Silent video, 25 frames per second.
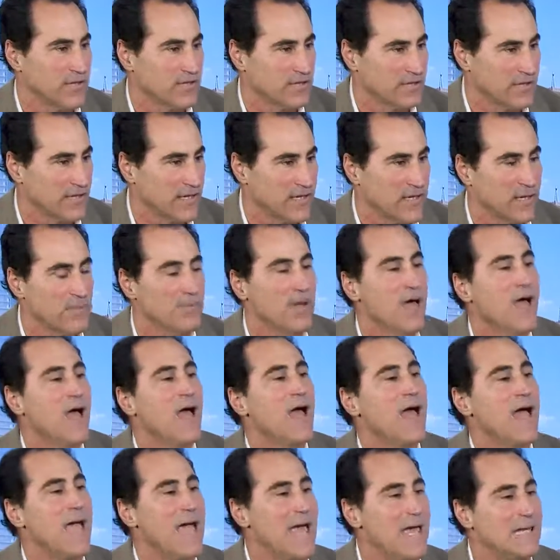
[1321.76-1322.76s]
basic income,
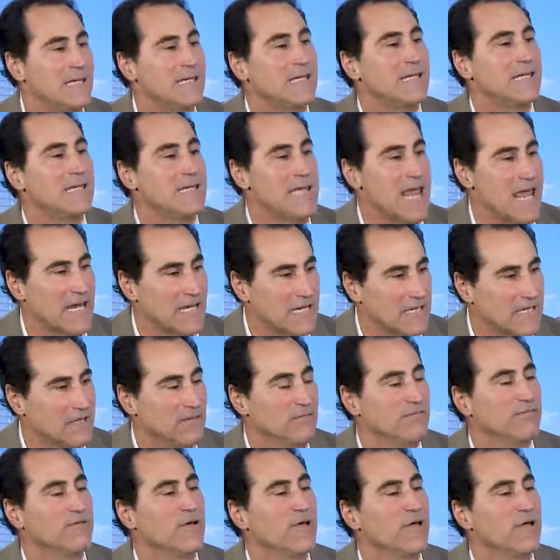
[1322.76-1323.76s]
and
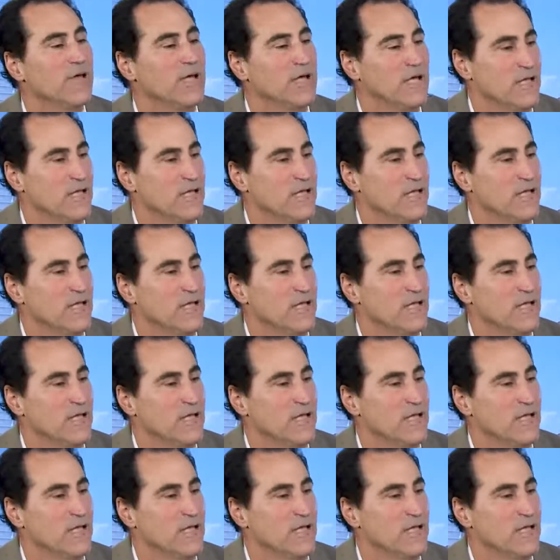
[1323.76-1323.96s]
negative